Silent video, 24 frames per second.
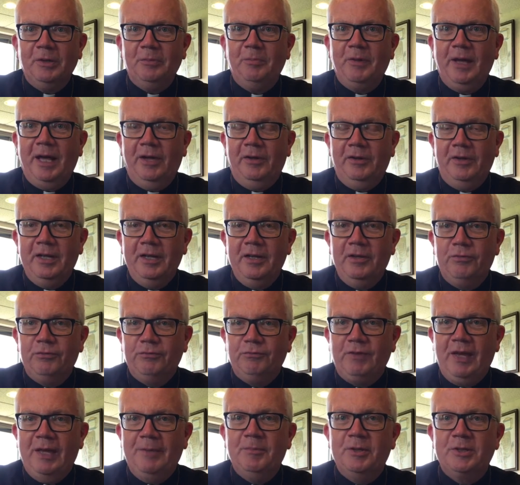about
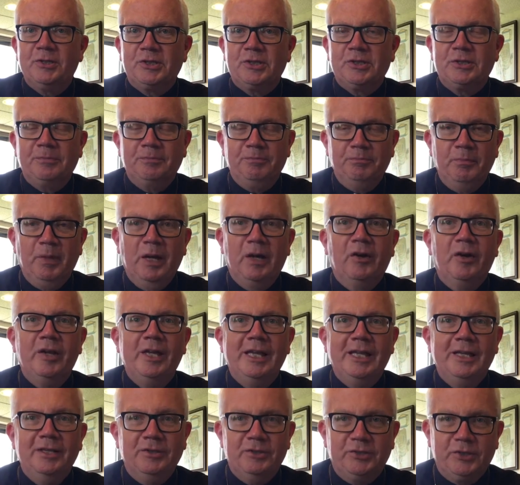famous
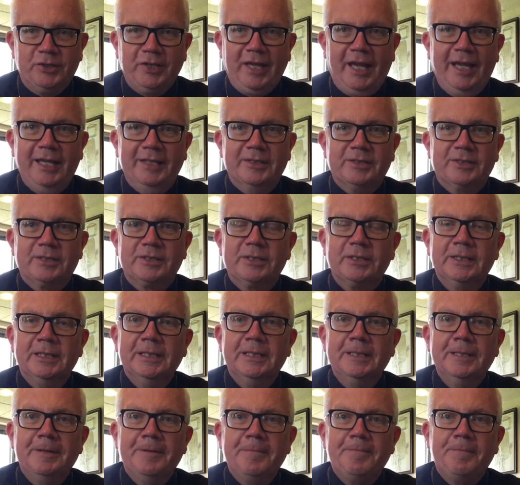Marian sites.
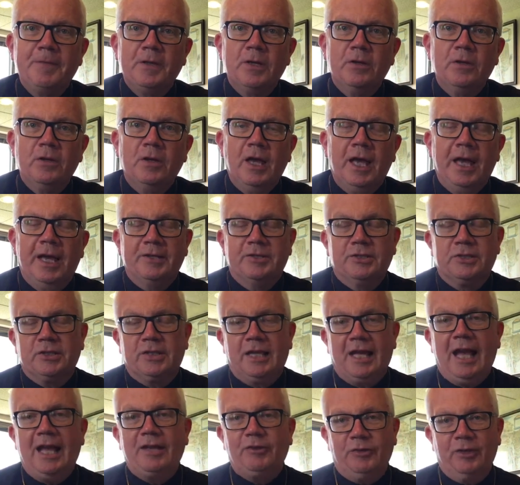As
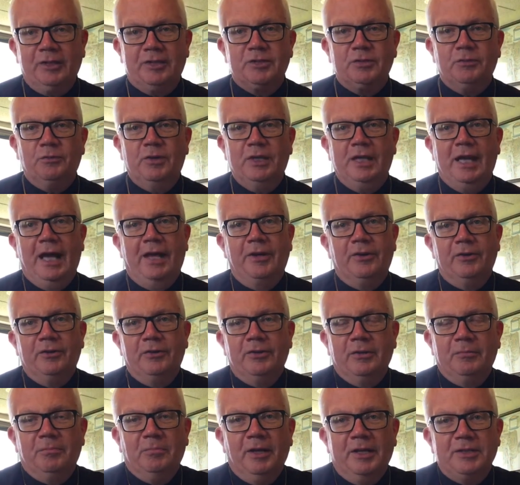Catholics, we honor
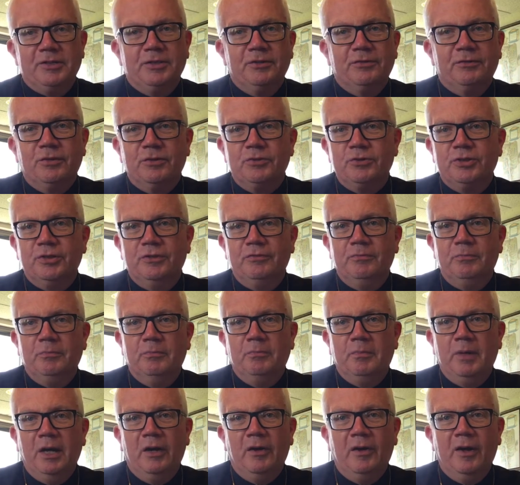the Blessed
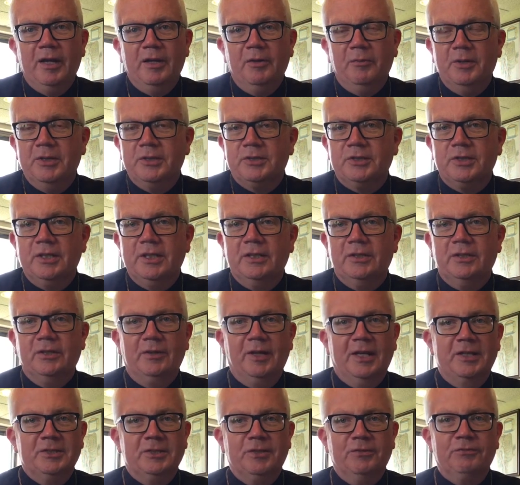Virgin Mary. We see her
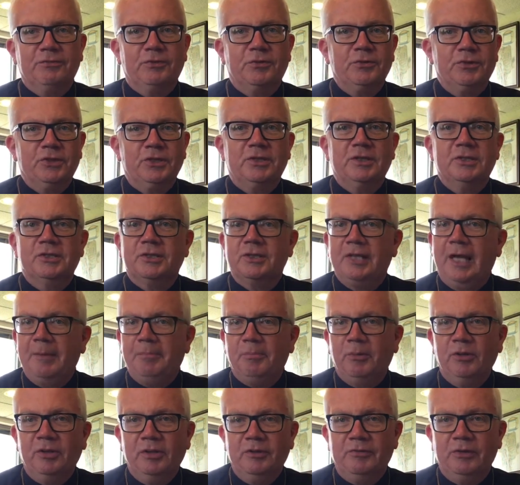as the first
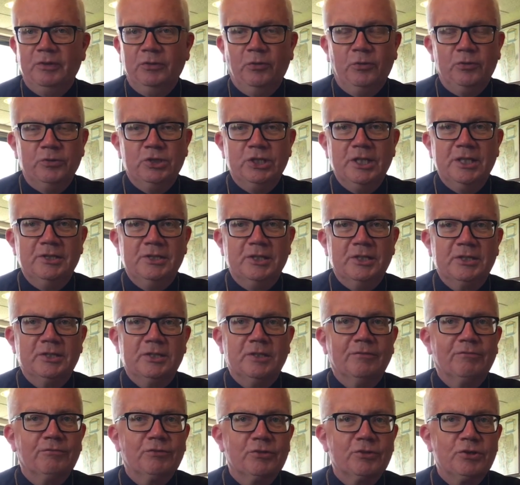disciple of the Lord Jesus,
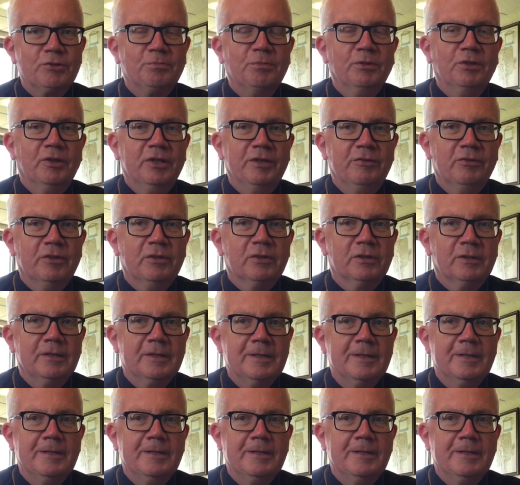the first believer,